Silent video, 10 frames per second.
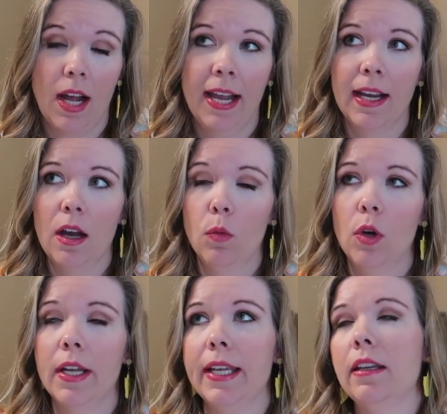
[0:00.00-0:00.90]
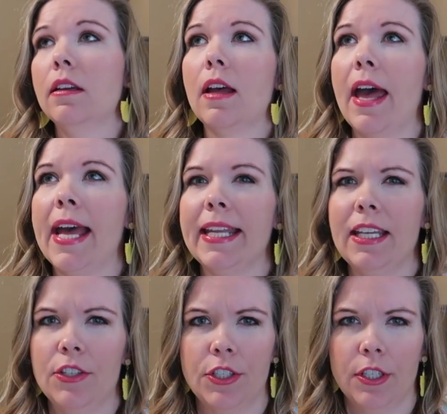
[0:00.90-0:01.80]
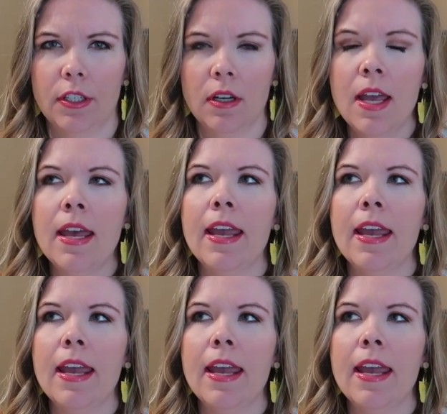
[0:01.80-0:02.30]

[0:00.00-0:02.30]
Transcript: I got one at Easter,